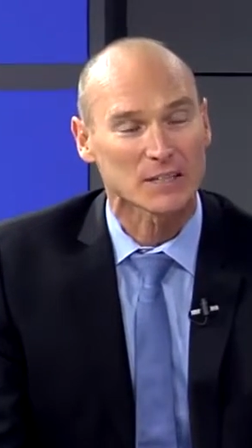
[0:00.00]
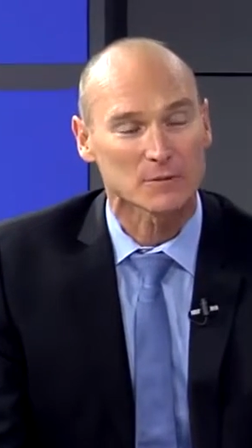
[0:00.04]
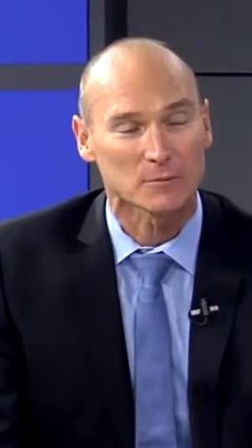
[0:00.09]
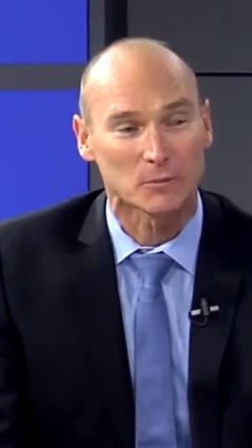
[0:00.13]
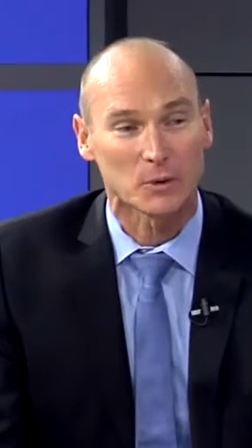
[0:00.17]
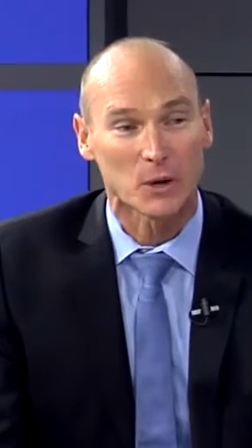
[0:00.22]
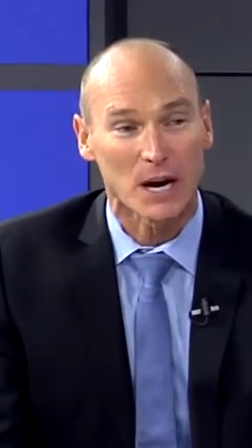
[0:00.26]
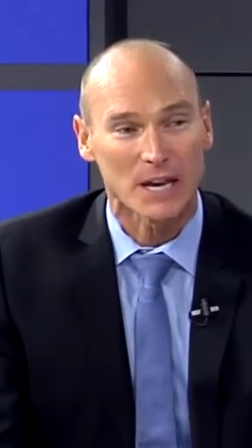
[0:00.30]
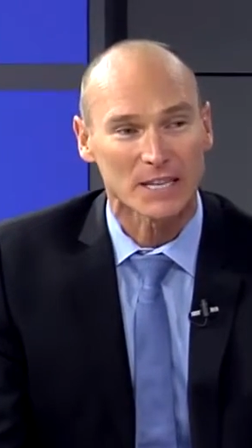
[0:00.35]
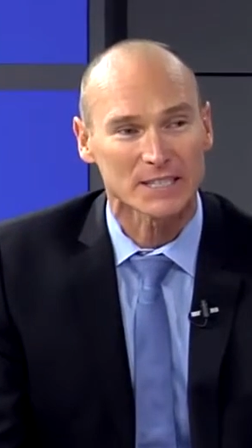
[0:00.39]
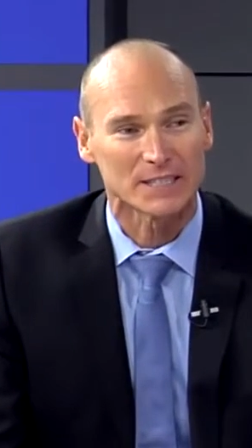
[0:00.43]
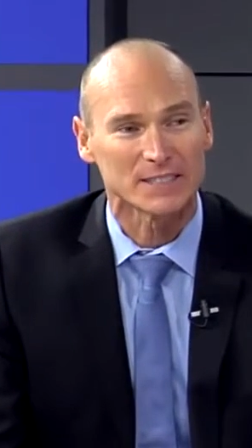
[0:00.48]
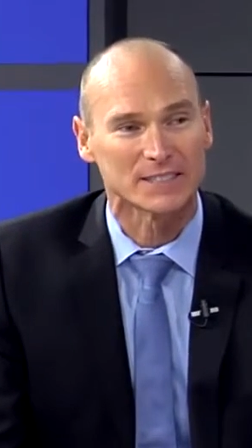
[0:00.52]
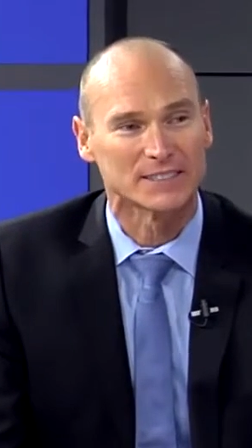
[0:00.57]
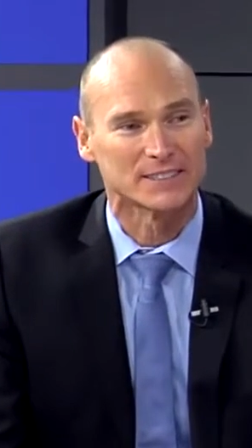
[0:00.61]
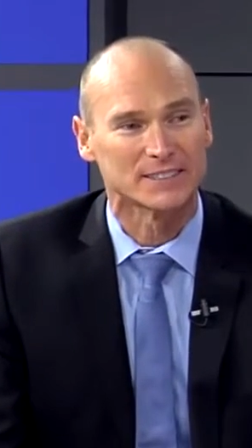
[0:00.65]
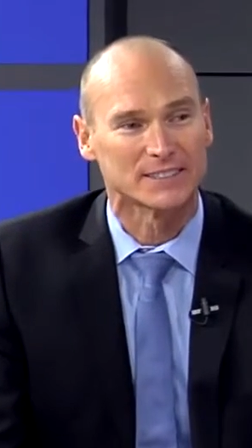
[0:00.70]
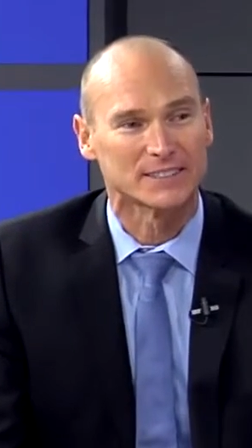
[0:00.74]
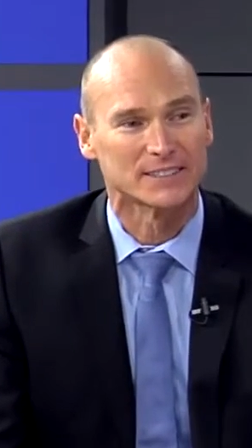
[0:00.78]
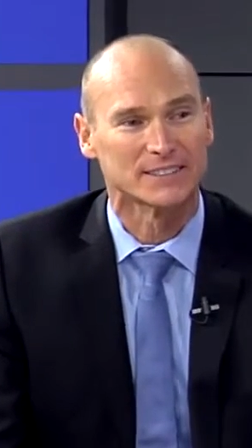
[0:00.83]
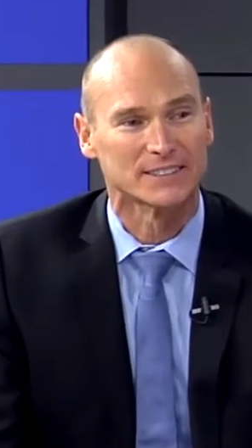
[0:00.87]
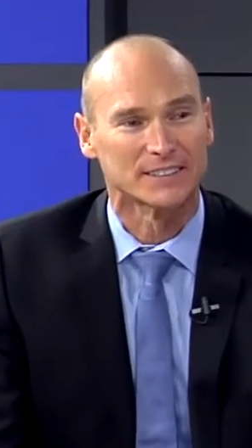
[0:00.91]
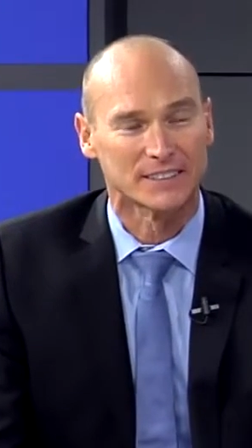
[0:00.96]

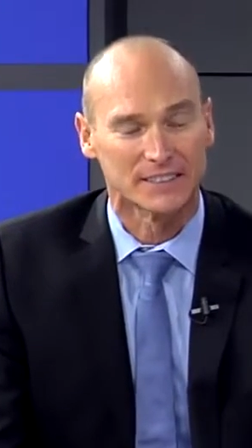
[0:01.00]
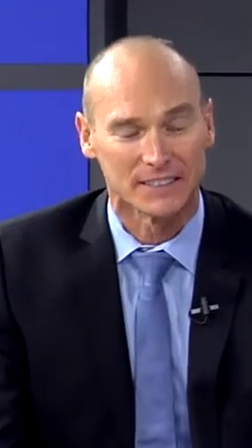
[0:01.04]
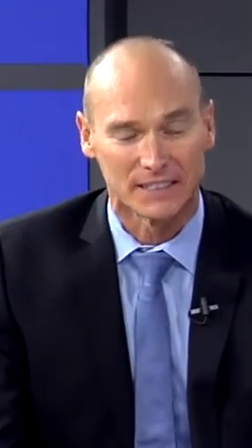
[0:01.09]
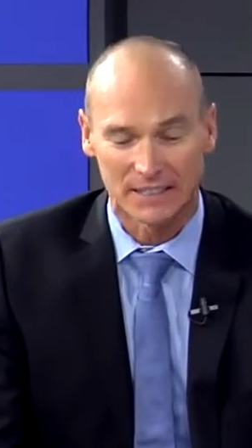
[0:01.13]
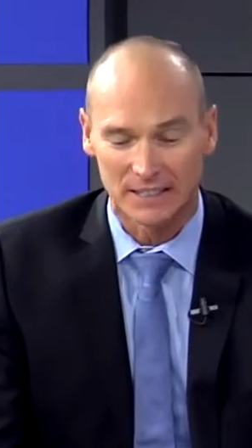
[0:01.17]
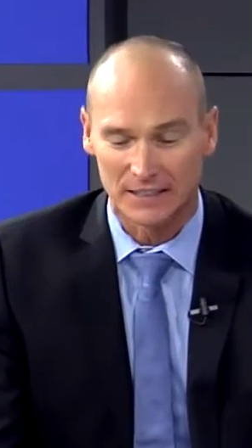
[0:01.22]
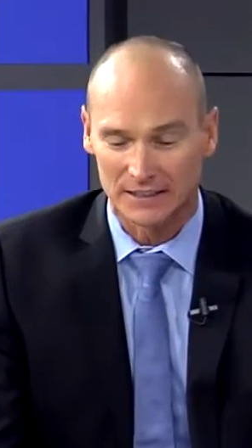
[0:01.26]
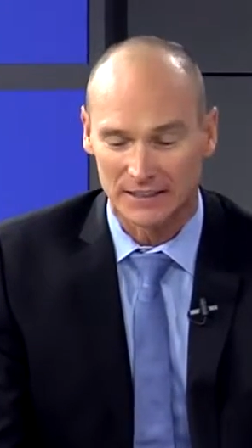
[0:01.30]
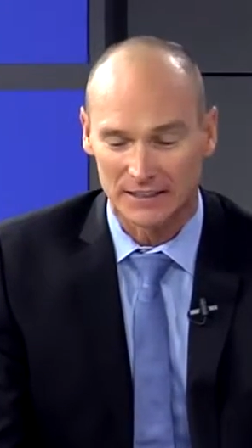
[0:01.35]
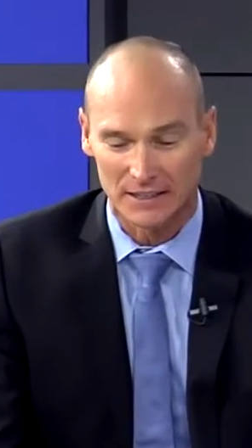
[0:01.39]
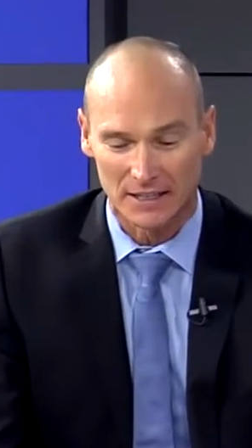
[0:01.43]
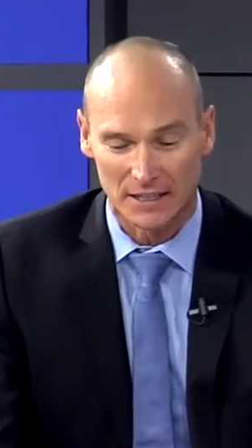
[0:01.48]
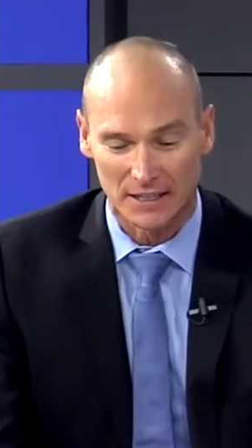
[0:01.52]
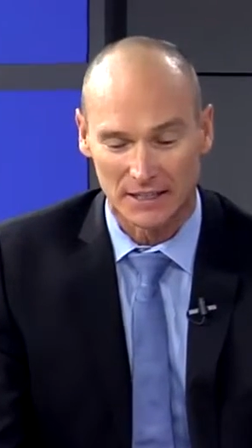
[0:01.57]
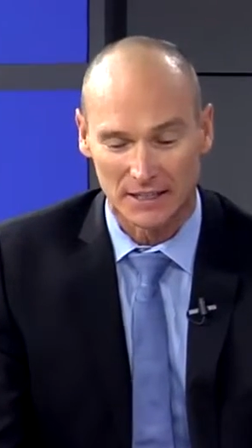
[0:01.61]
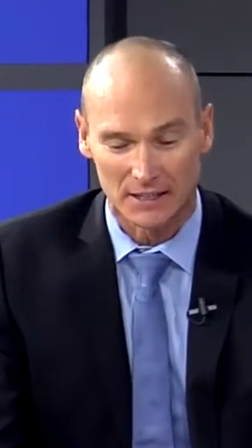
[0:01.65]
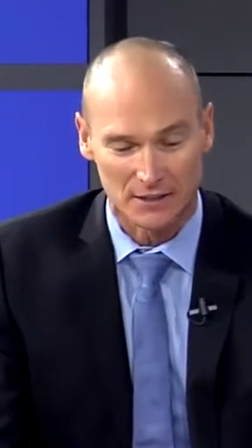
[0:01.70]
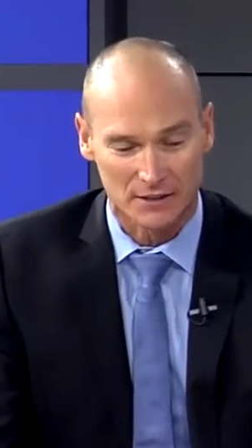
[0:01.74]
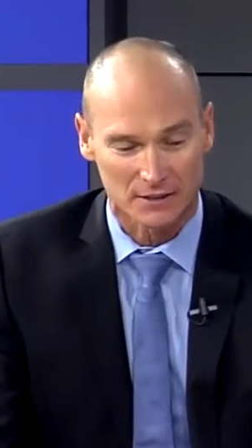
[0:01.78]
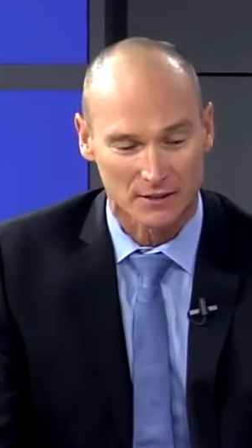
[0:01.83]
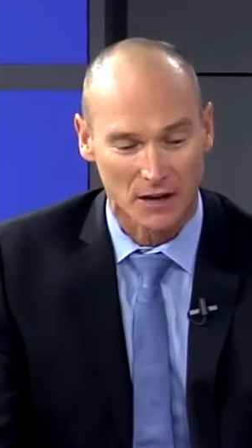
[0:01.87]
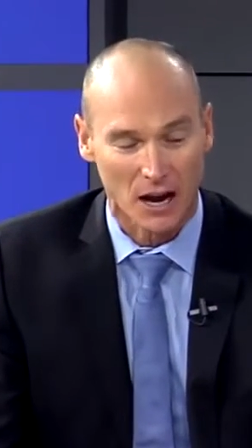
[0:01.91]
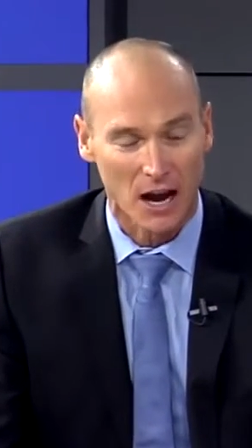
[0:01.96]
president in
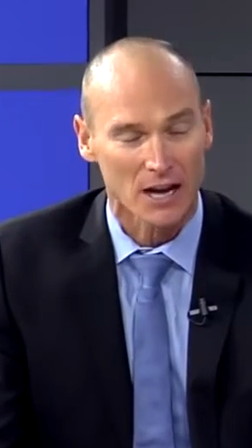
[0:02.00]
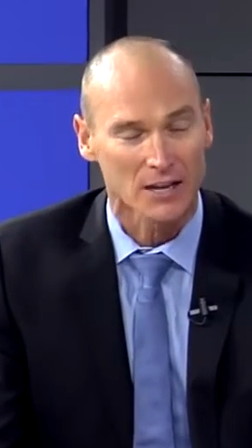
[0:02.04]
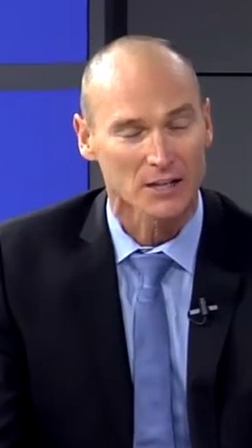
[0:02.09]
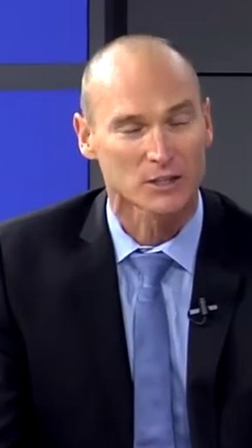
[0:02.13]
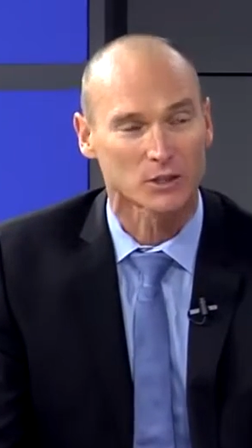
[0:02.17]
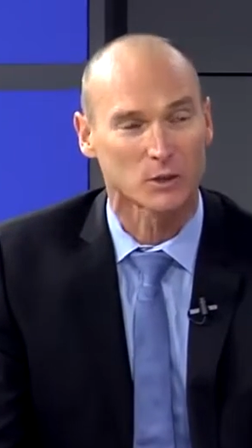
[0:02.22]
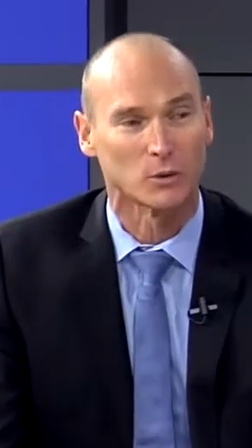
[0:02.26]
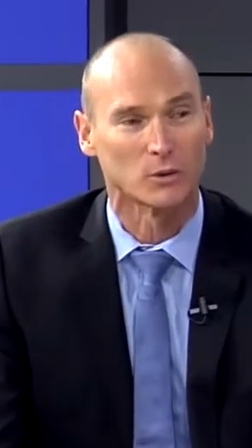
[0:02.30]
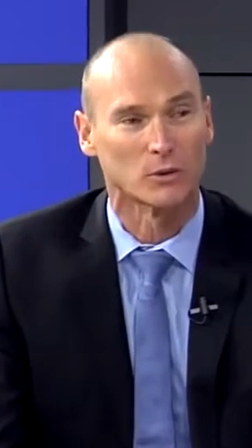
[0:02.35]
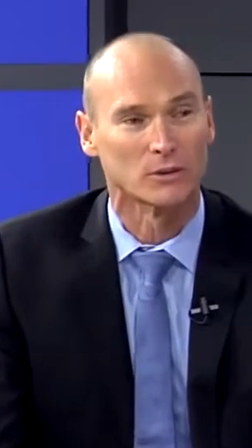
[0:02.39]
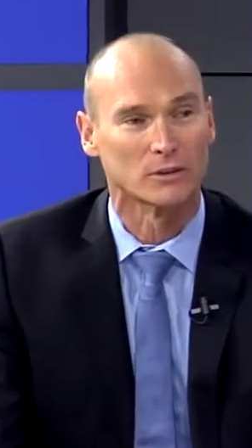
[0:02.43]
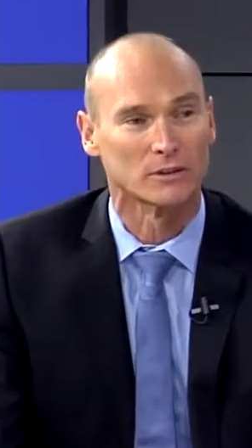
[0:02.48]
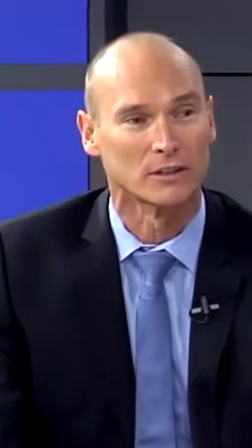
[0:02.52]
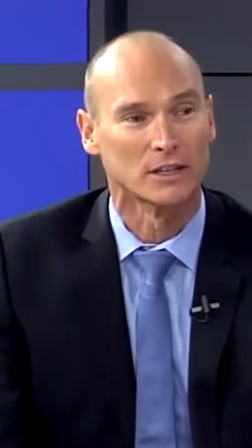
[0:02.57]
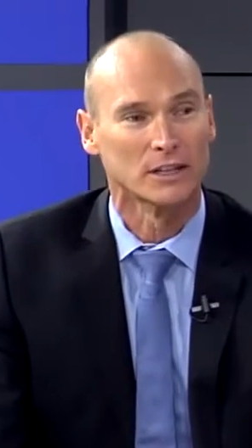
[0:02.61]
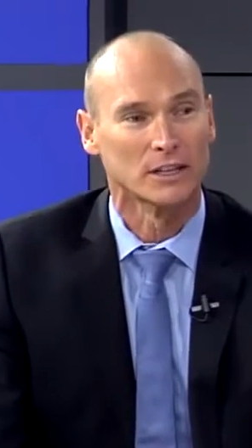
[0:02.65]
his high school.